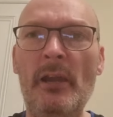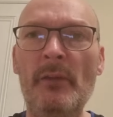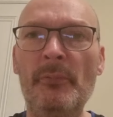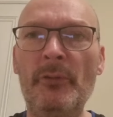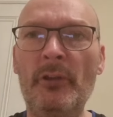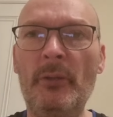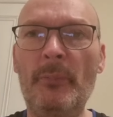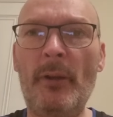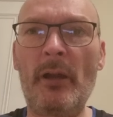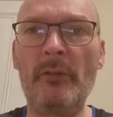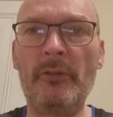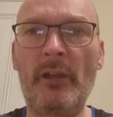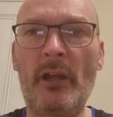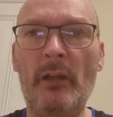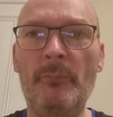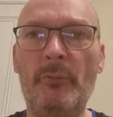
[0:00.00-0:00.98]
everything about
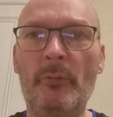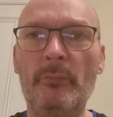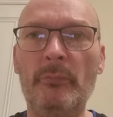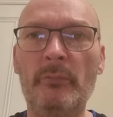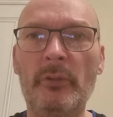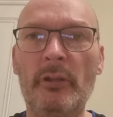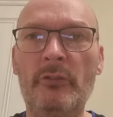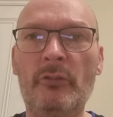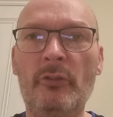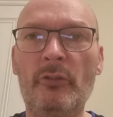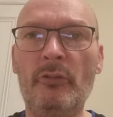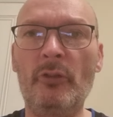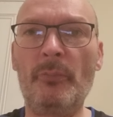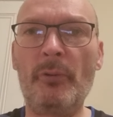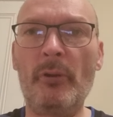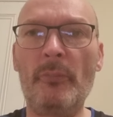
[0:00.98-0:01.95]
the album is just
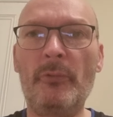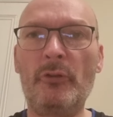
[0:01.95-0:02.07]
superb.